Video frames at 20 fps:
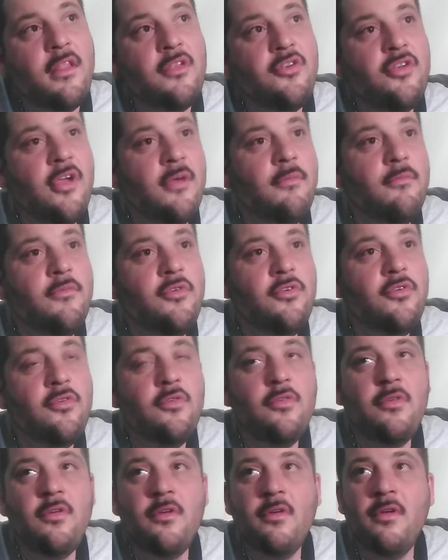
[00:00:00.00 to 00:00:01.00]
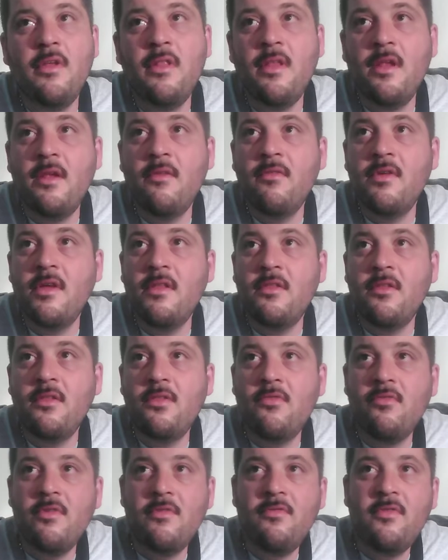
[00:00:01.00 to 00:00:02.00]
the Gem Junior, and then I've got the
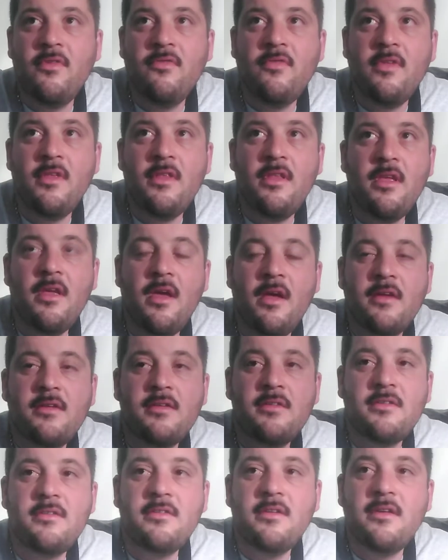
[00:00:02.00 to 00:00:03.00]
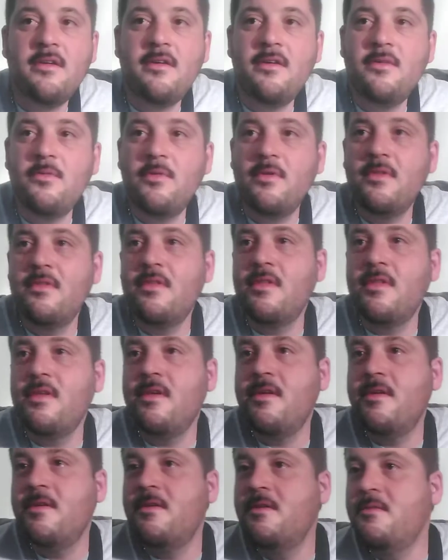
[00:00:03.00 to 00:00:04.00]
350 DX with
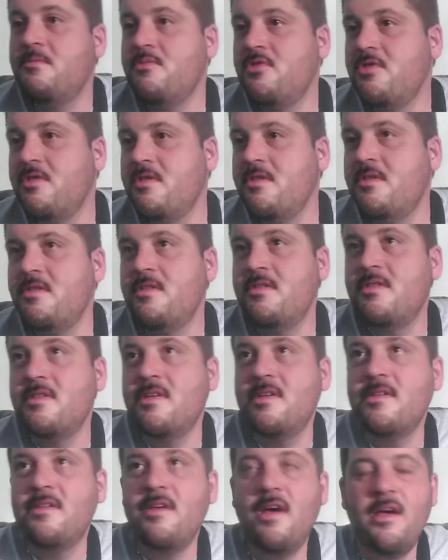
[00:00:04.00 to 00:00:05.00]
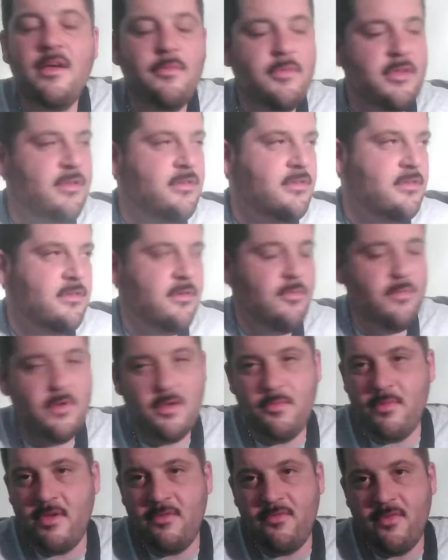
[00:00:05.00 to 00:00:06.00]
the AMGs. Ibanez is one
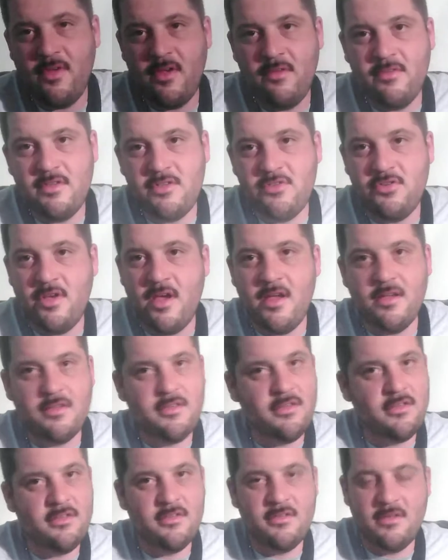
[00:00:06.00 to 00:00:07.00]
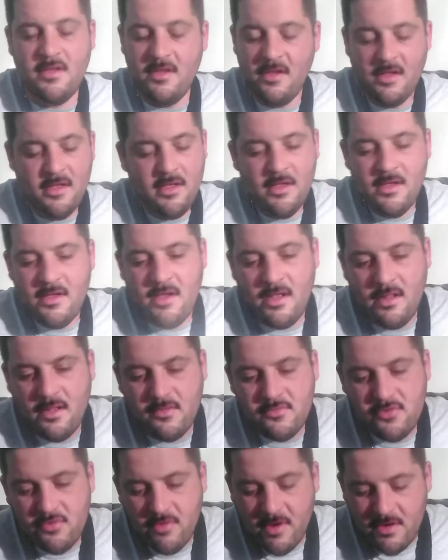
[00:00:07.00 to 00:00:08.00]
of my favorites. Jacksons. I
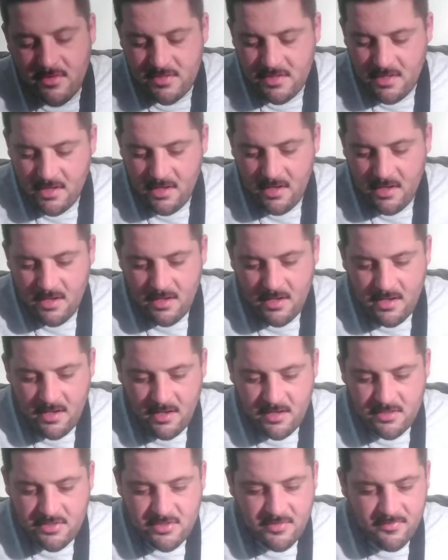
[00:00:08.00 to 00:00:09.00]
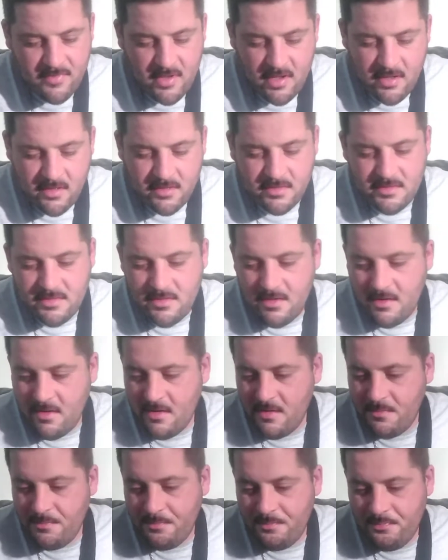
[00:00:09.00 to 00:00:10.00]
love shredders. Chevelles,
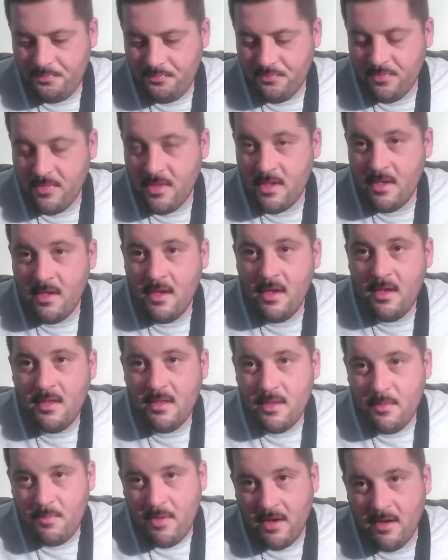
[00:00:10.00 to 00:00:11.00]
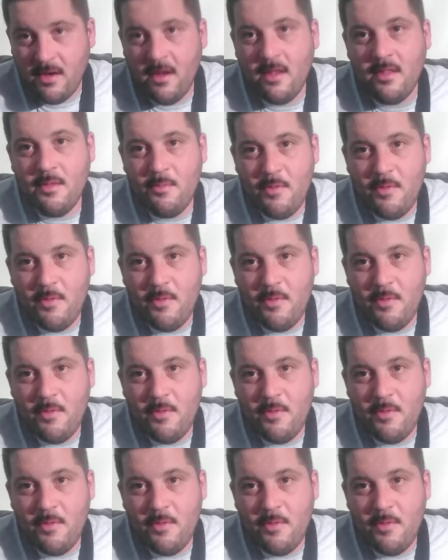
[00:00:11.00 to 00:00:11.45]
depending on the